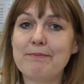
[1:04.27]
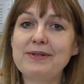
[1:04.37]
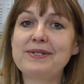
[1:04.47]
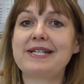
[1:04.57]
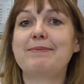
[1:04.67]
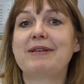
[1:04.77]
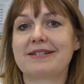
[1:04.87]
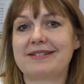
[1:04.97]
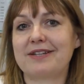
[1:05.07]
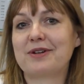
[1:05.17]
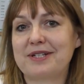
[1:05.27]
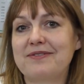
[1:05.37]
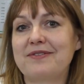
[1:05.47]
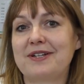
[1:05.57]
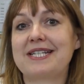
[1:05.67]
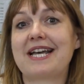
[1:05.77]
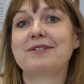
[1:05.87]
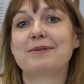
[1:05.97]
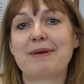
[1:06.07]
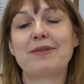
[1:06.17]
mostly because they're trying to find
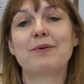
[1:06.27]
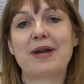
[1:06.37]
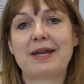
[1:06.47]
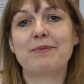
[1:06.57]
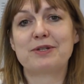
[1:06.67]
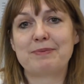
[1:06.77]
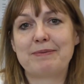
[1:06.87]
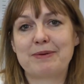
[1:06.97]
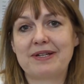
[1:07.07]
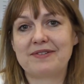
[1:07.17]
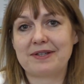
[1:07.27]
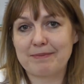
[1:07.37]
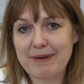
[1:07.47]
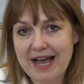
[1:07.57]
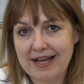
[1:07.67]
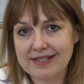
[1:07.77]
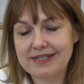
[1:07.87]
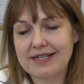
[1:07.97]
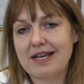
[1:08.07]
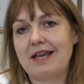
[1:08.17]
out about the way in which people lived in the
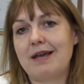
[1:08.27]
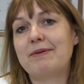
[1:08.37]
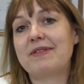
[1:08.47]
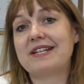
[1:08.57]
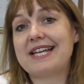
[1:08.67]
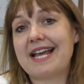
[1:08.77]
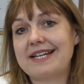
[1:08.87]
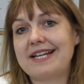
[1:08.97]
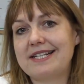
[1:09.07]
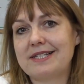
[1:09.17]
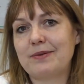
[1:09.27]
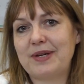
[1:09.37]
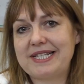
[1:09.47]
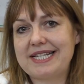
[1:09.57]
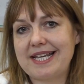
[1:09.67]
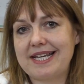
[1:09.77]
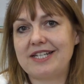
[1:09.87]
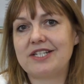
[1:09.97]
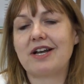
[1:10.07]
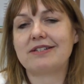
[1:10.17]
past, but that techniques that we
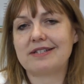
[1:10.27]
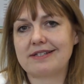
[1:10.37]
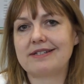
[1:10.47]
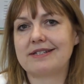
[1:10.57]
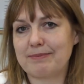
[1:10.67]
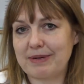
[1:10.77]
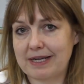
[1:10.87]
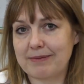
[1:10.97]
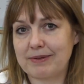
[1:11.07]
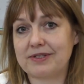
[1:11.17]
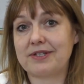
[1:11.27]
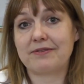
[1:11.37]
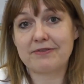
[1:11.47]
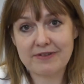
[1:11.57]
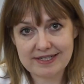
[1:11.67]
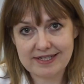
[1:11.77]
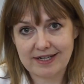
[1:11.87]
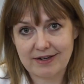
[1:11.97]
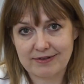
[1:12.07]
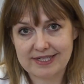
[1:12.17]
teach are just as applicable to the
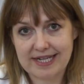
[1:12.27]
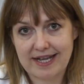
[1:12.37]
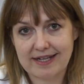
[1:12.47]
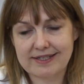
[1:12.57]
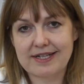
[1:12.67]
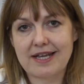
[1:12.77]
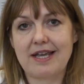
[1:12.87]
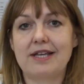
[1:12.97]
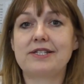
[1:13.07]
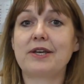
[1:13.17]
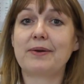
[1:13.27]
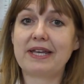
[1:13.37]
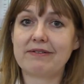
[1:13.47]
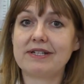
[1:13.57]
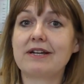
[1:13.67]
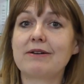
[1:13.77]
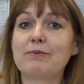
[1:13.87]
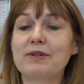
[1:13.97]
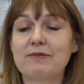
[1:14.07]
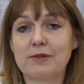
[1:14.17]
forensic context. So here at
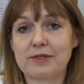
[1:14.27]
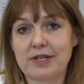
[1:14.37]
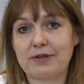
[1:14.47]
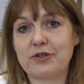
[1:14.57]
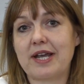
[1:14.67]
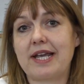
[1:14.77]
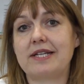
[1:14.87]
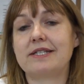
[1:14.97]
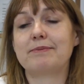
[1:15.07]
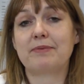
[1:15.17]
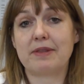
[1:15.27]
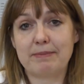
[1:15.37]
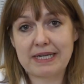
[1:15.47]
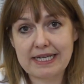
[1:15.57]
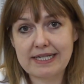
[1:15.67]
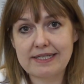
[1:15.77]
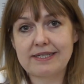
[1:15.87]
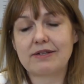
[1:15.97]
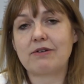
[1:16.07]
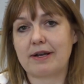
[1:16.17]
Durham we've also trained the
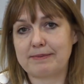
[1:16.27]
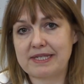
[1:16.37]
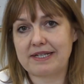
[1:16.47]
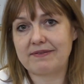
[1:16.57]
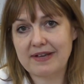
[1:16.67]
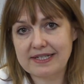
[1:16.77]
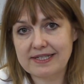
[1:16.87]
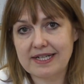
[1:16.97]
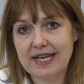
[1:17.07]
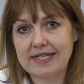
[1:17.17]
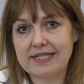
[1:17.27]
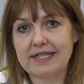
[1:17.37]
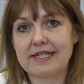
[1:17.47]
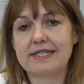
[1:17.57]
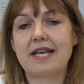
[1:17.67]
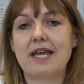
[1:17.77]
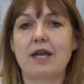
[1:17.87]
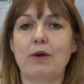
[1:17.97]
police, crime scene investigators,